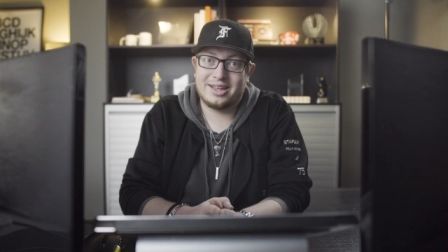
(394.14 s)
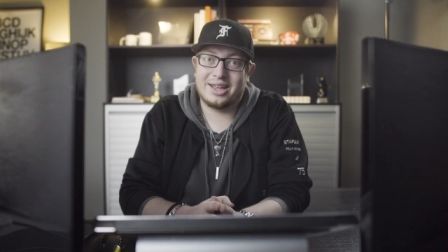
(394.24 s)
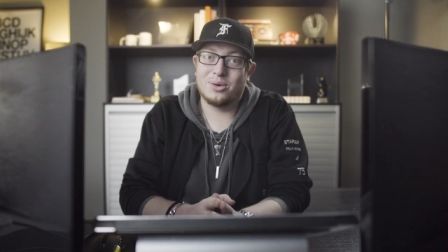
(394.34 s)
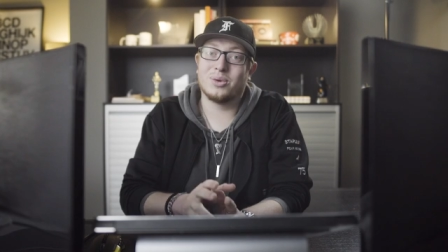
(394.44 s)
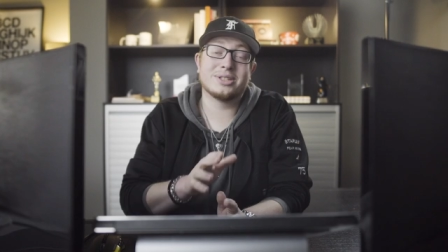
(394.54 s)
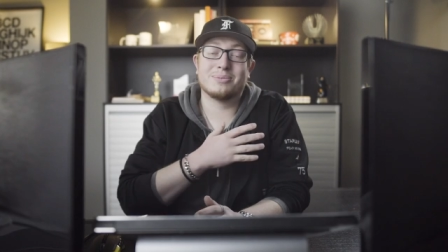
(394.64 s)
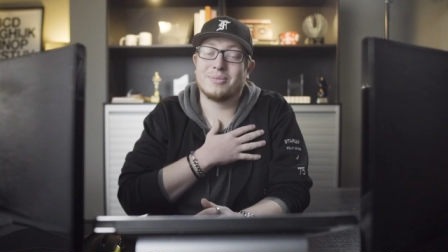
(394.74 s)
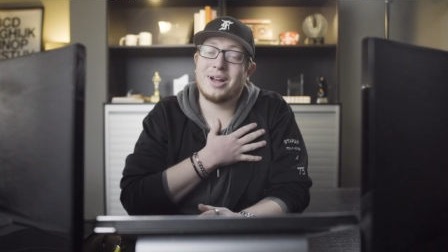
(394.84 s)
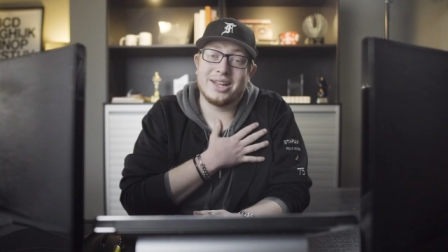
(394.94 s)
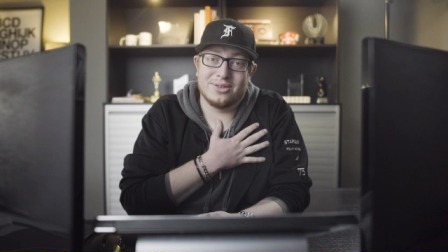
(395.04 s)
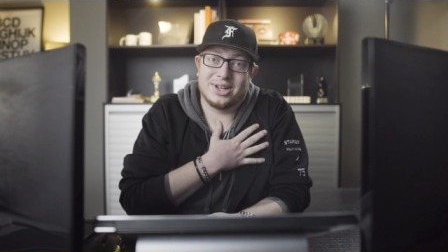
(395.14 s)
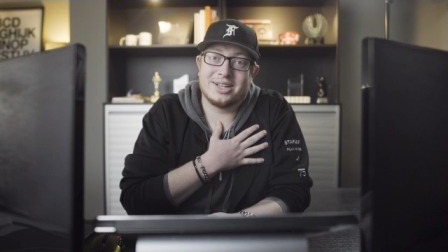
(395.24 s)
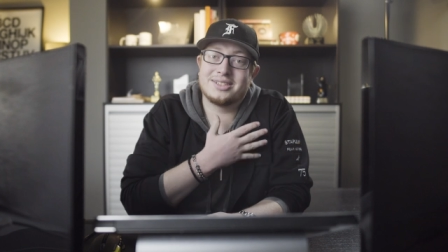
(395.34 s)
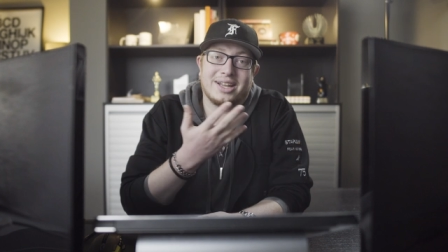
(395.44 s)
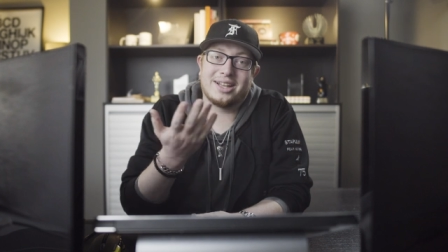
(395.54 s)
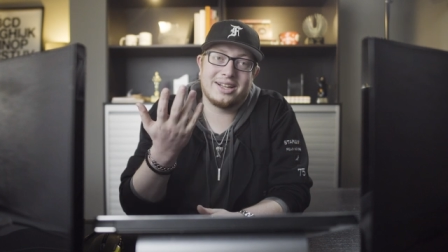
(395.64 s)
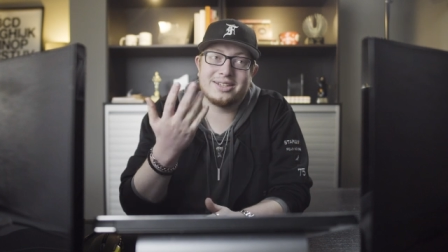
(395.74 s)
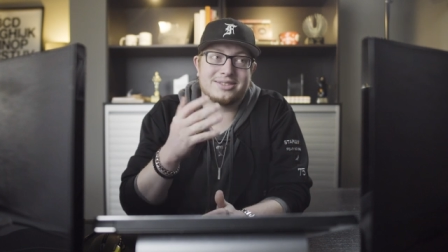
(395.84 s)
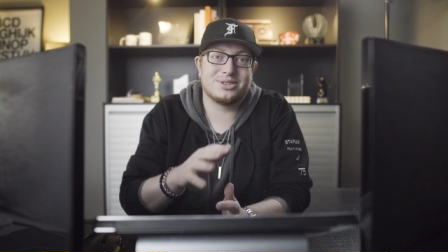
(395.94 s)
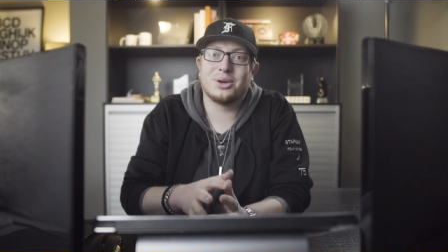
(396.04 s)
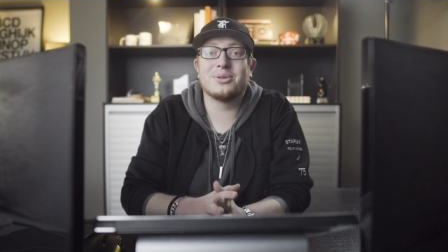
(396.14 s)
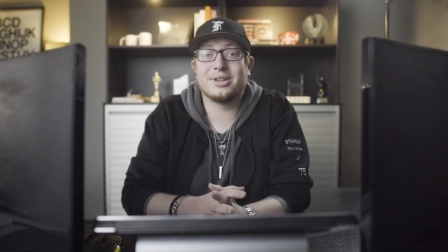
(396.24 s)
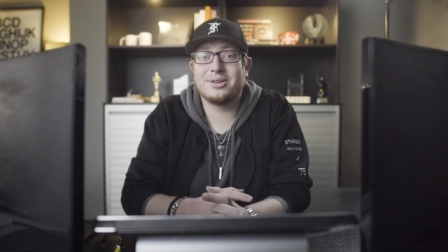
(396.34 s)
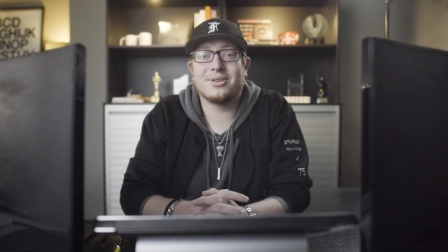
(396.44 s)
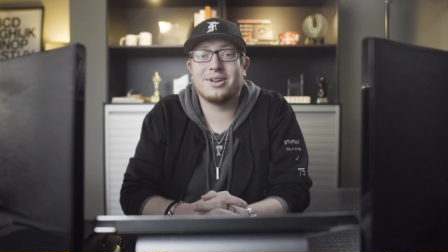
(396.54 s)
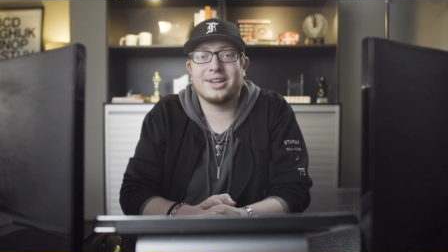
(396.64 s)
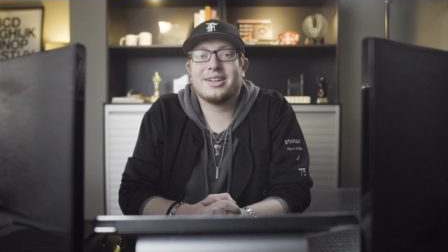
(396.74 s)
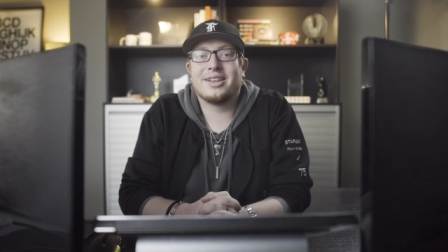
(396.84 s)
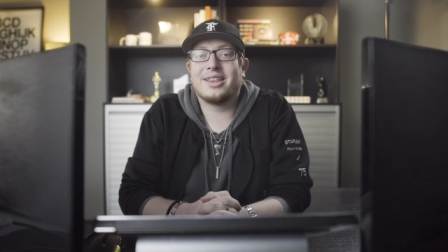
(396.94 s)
It wasn't my event, and that's totally fine.